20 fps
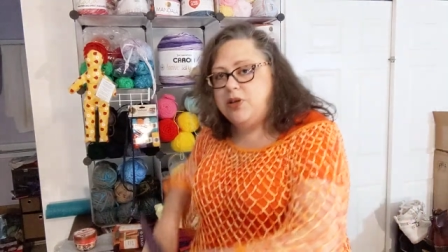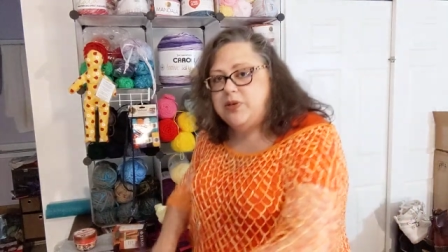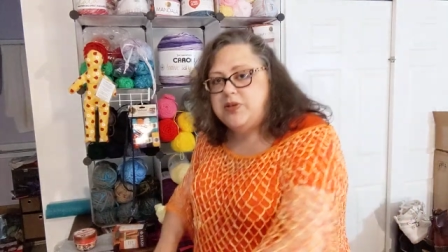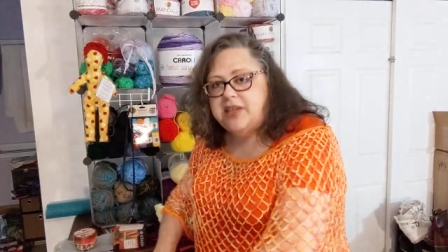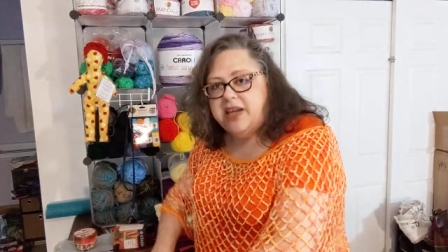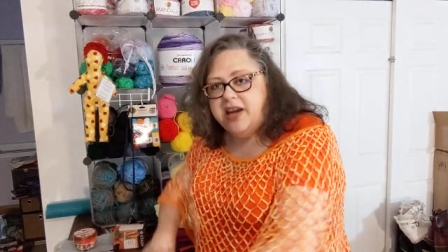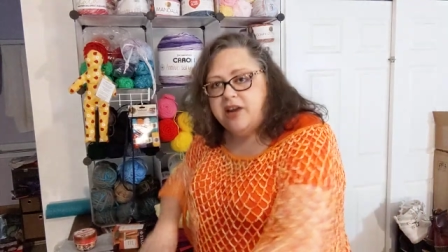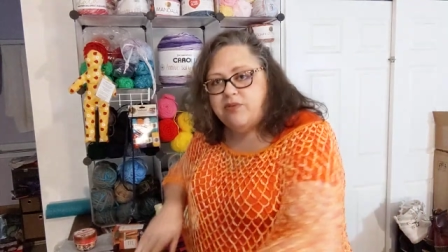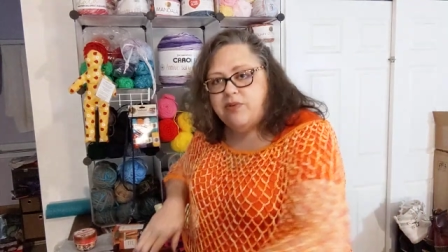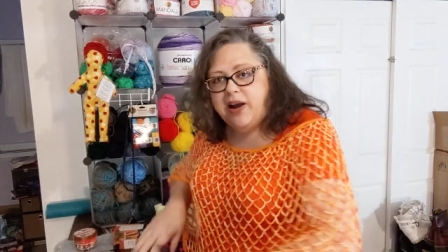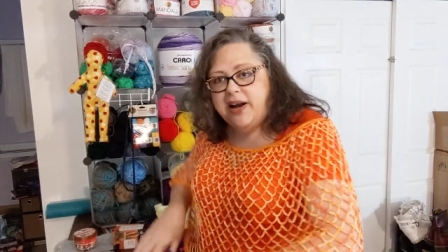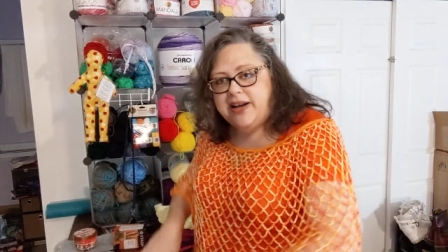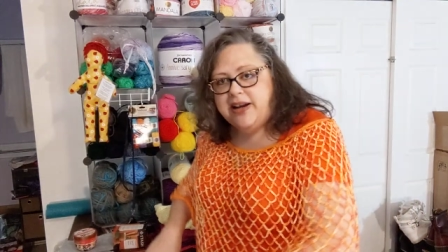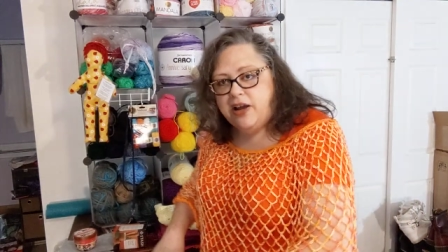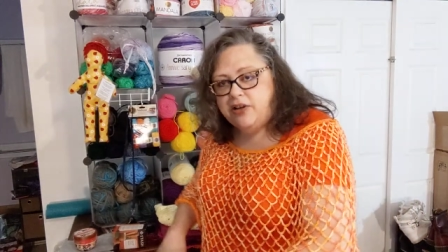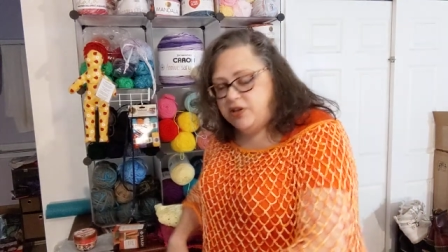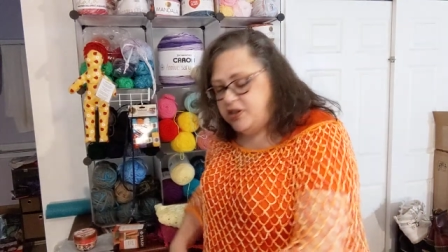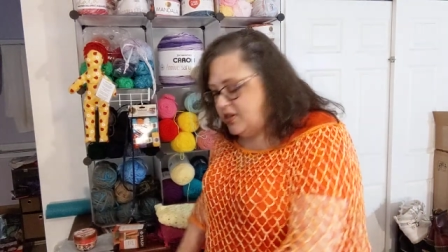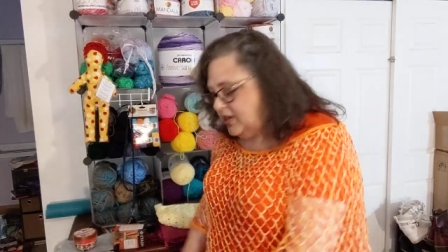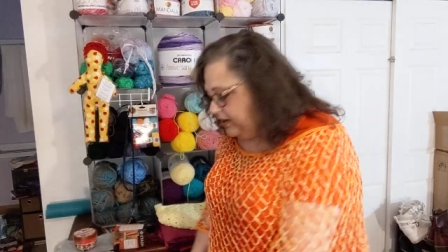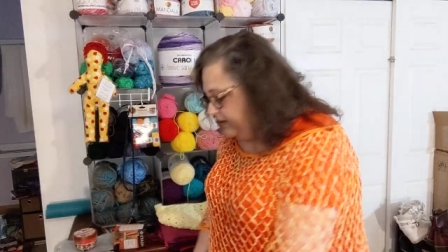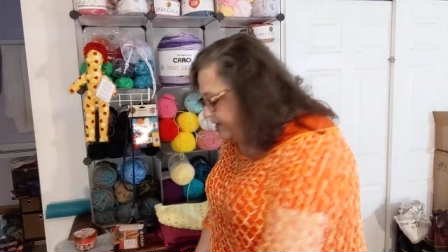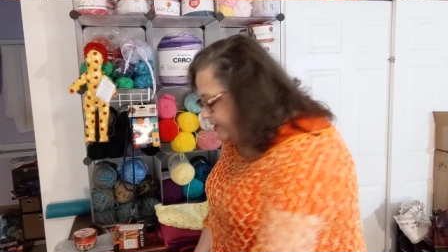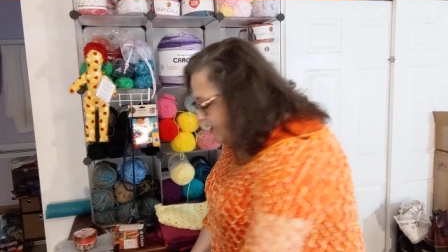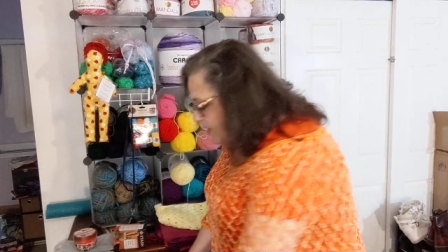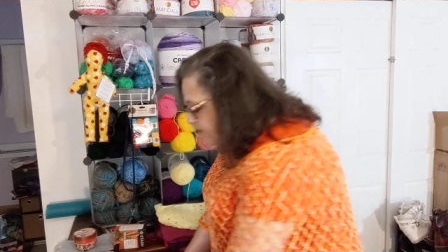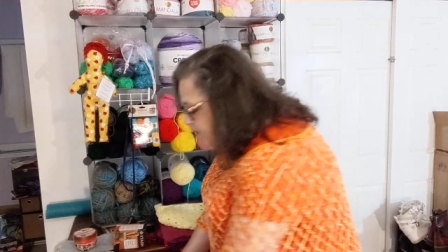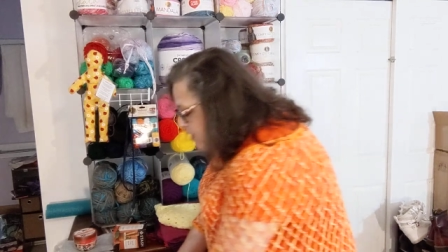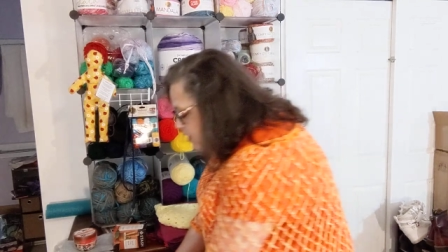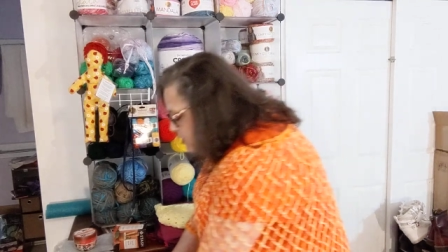using it right now to tuck
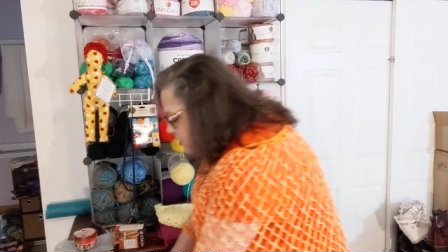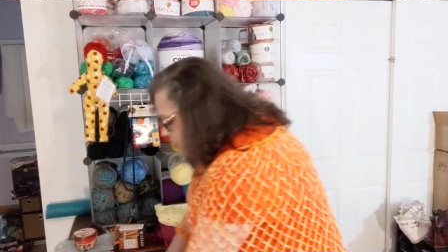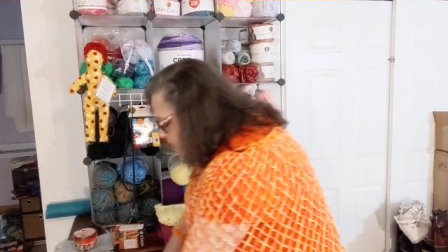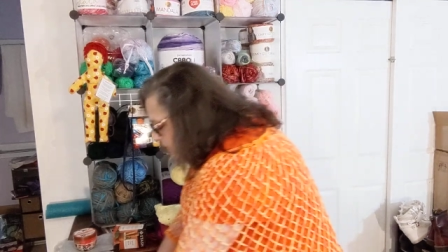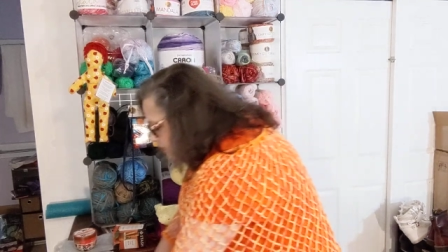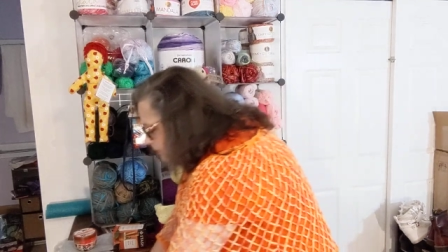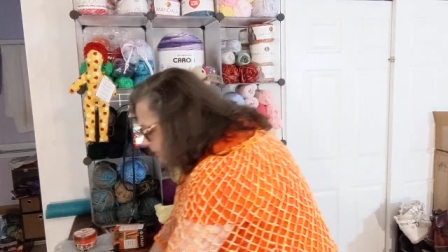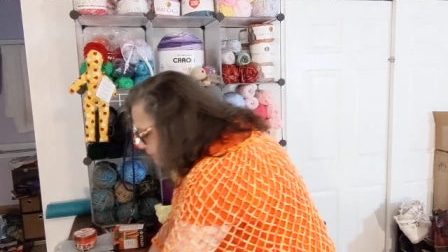stuff into